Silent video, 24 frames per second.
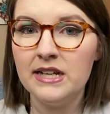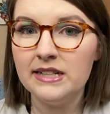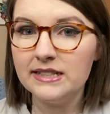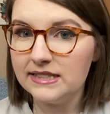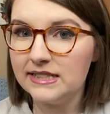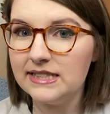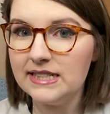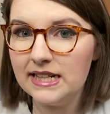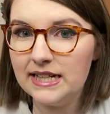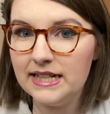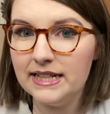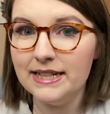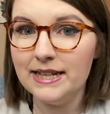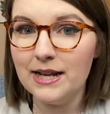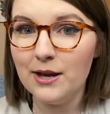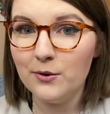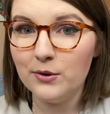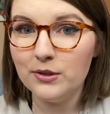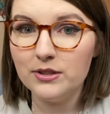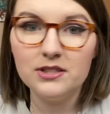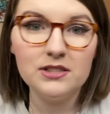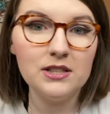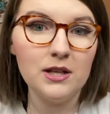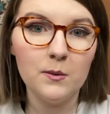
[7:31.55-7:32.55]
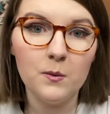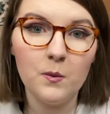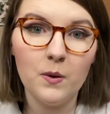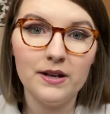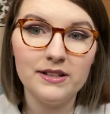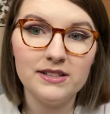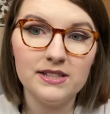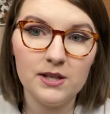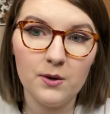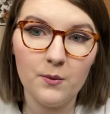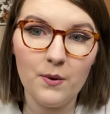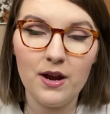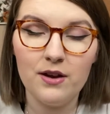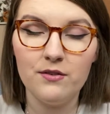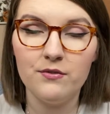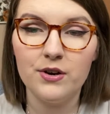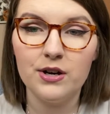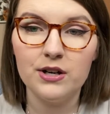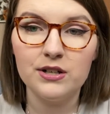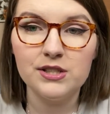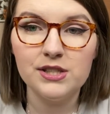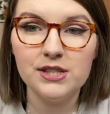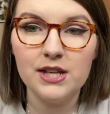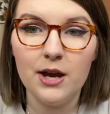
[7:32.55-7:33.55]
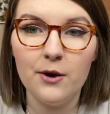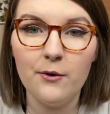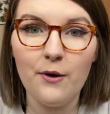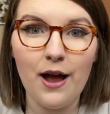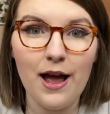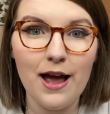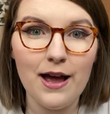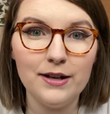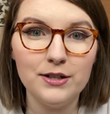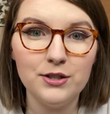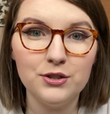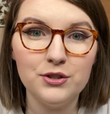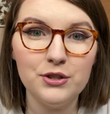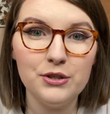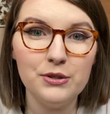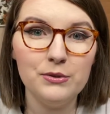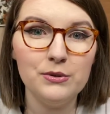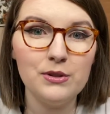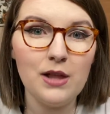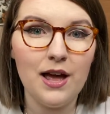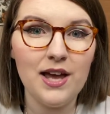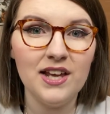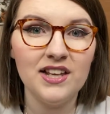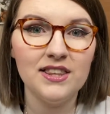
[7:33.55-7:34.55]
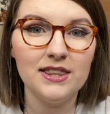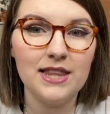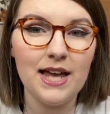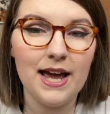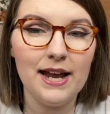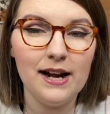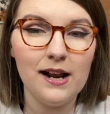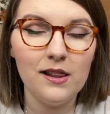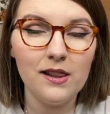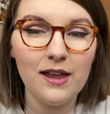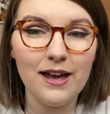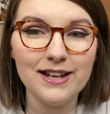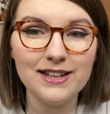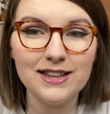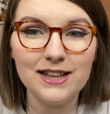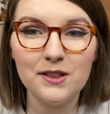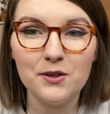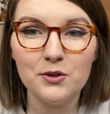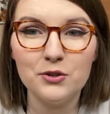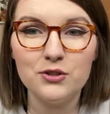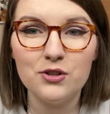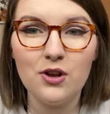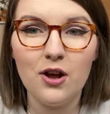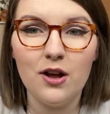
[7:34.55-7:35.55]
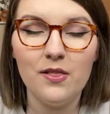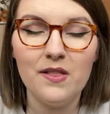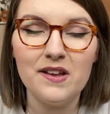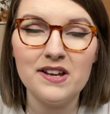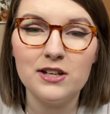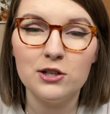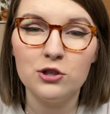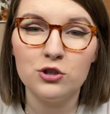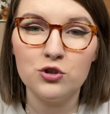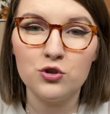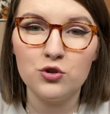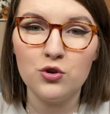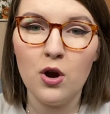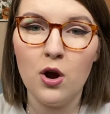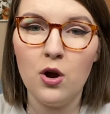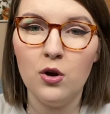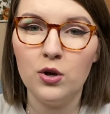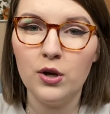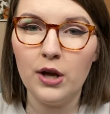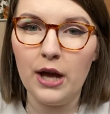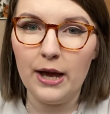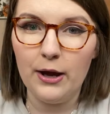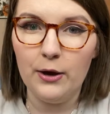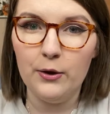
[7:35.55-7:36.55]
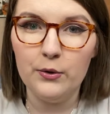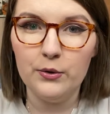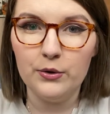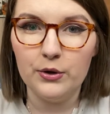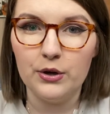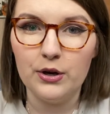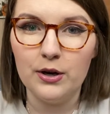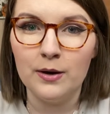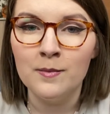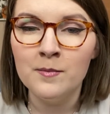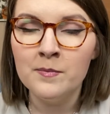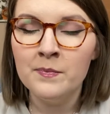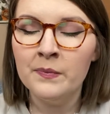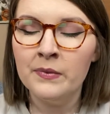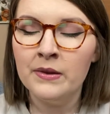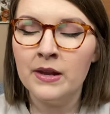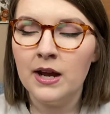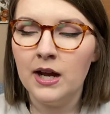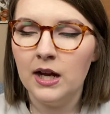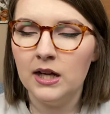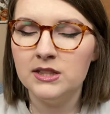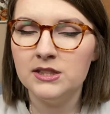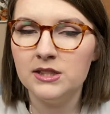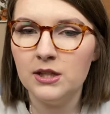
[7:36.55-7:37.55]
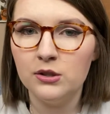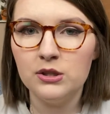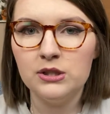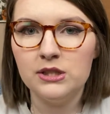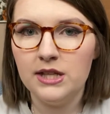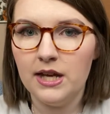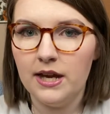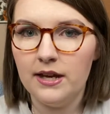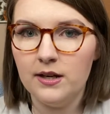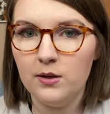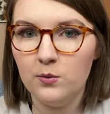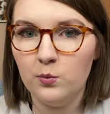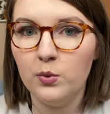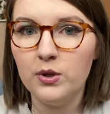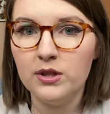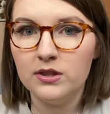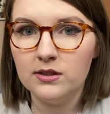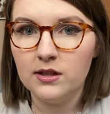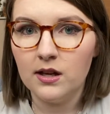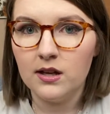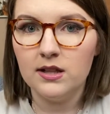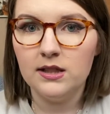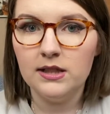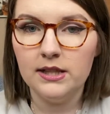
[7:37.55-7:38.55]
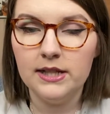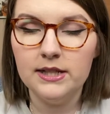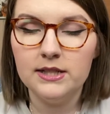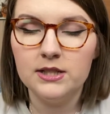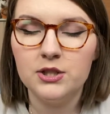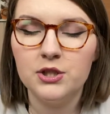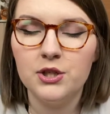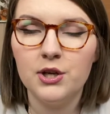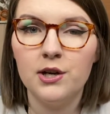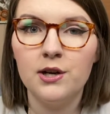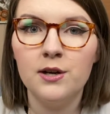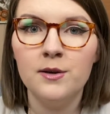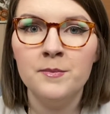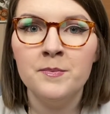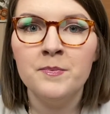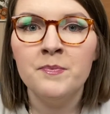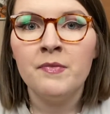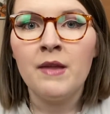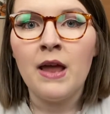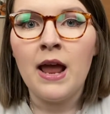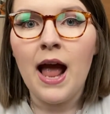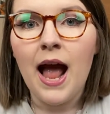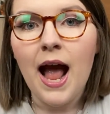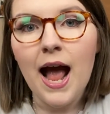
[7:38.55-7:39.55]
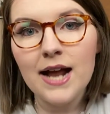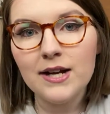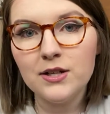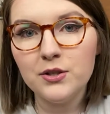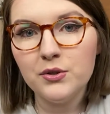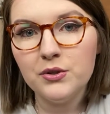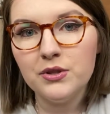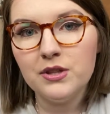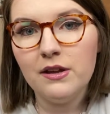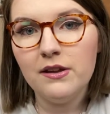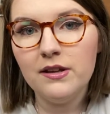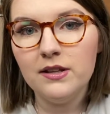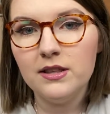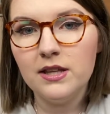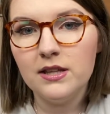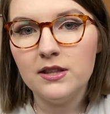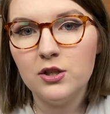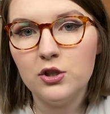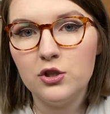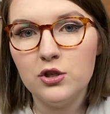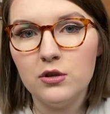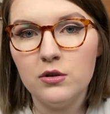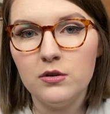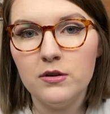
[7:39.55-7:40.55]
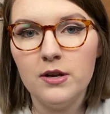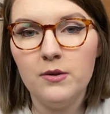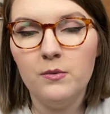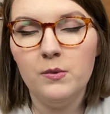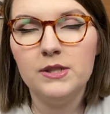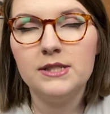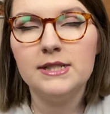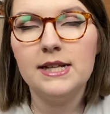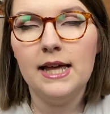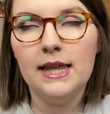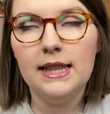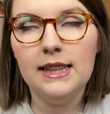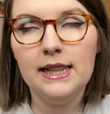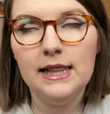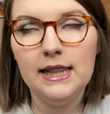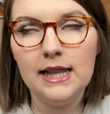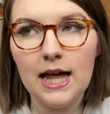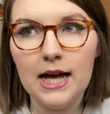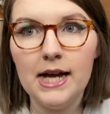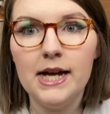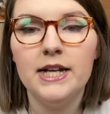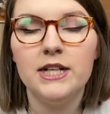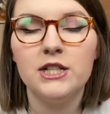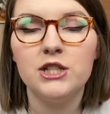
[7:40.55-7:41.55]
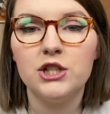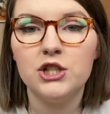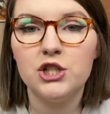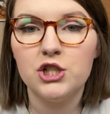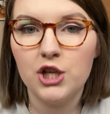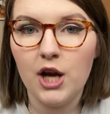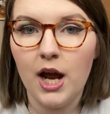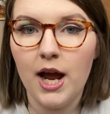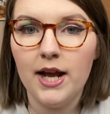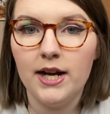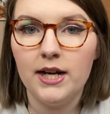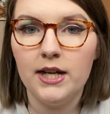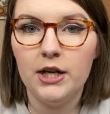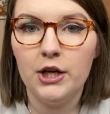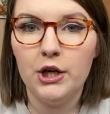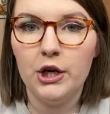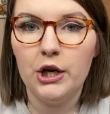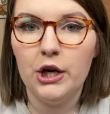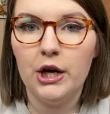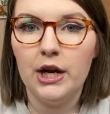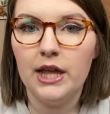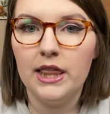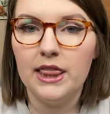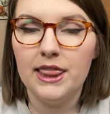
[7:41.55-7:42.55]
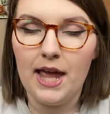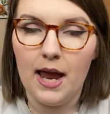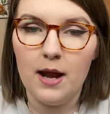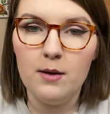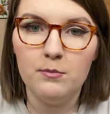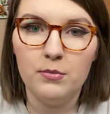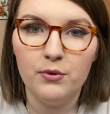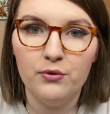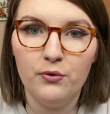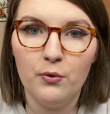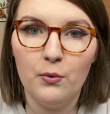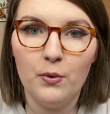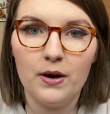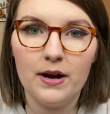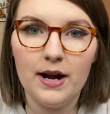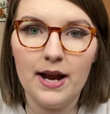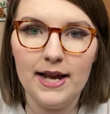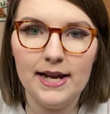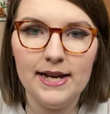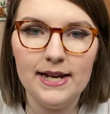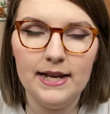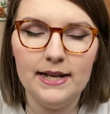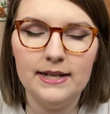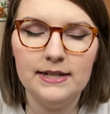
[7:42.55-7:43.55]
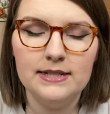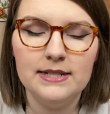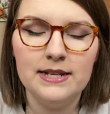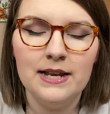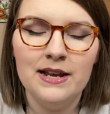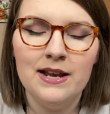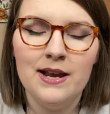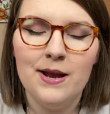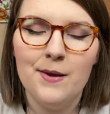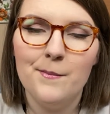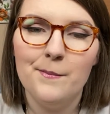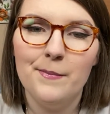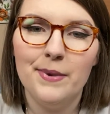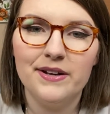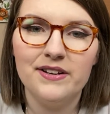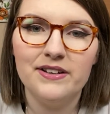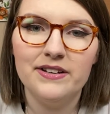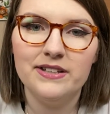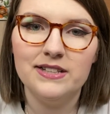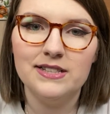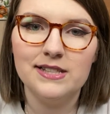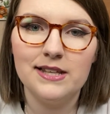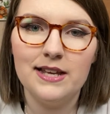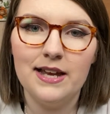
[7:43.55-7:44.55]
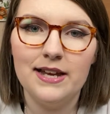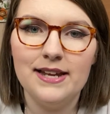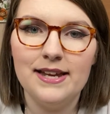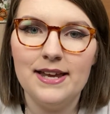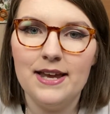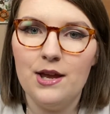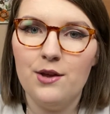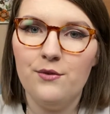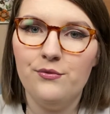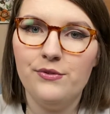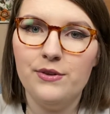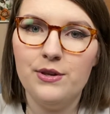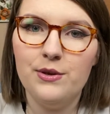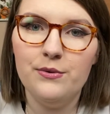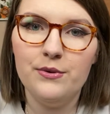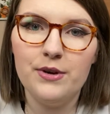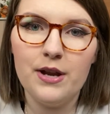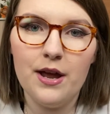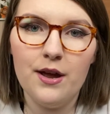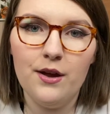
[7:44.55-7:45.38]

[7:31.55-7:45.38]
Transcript: didn't notice it whatsoever. So I do like that. I like that there's not like a strong odor associated with the cleanser. I do think that the jewelry was a lot shinier than beforehand, because like if you